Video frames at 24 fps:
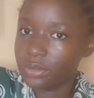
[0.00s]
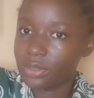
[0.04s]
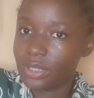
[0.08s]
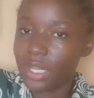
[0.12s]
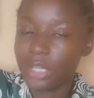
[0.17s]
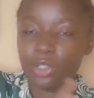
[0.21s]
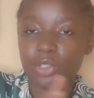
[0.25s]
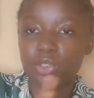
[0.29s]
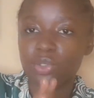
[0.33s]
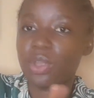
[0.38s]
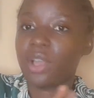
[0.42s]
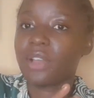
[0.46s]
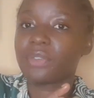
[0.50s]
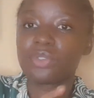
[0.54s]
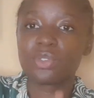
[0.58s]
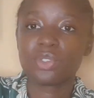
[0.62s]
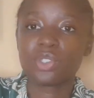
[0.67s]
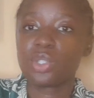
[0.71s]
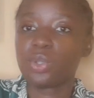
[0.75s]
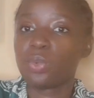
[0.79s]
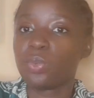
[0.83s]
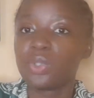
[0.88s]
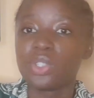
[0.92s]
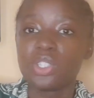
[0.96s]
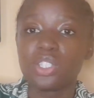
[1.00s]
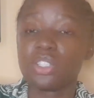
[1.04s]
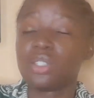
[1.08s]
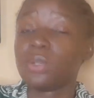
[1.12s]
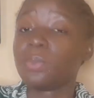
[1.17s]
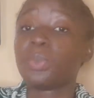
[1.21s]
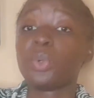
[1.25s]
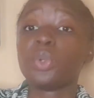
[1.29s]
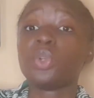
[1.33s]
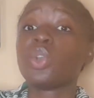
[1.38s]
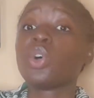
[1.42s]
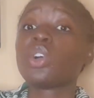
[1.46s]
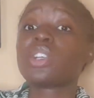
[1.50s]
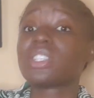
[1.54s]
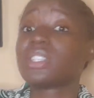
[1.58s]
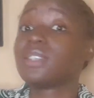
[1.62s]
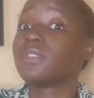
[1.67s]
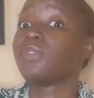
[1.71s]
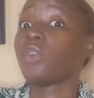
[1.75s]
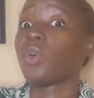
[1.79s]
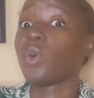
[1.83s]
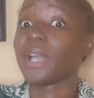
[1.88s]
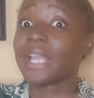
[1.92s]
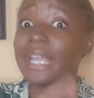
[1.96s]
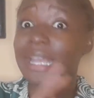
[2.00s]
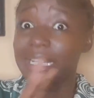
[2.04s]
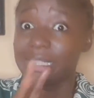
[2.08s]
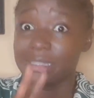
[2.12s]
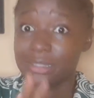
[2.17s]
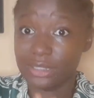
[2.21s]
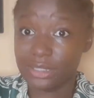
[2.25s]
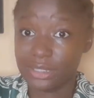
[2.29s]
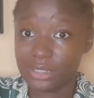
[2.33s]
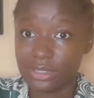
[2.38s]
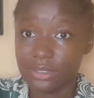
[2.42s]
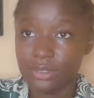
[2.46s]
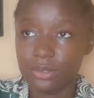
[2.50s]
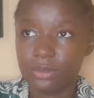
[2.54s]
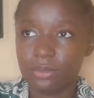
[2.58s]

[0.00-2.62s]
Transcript: that does not have to deal with the reproductive organs.